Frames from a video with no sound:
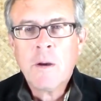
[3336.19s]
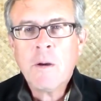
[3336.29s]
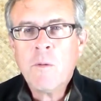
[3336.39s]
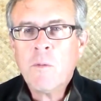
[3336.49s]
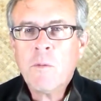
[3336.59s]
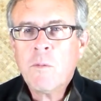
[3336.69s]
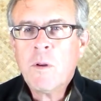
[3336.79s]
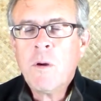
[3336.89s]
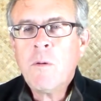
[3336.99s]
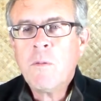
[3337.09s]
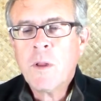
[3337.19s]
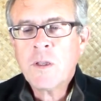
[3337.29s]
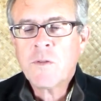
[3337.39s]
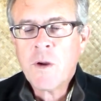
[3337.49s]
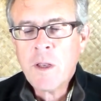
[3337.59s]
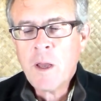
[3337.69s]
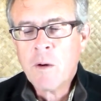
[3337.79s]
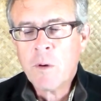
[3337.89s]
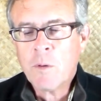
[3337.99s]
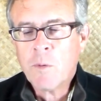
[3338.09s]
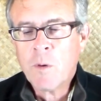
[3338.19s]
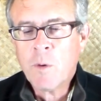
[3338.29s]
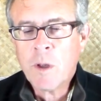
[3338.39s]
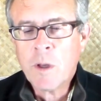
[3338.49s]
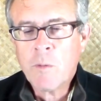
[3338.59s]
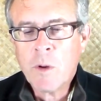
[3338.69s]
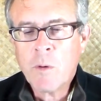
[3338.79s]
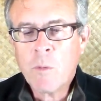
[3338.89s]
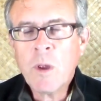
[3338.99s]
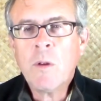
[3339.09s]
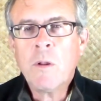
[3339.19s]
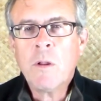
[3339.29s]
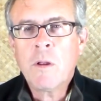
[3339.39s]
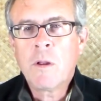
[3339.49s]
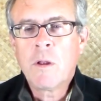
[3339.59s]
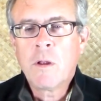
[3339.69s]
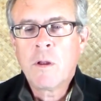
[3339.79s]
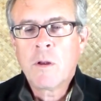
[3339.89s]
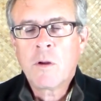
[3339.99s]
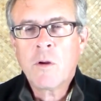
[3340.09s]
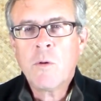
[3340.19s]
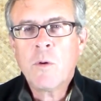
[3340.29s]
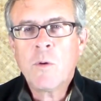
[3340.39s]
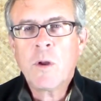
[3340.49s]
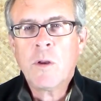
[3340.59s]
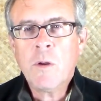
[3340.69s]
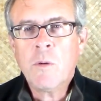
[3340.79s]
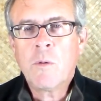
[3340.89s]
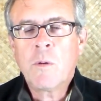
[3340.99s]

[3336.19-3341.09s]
Uh, you know, let's find out what what what a, what a real guru can do.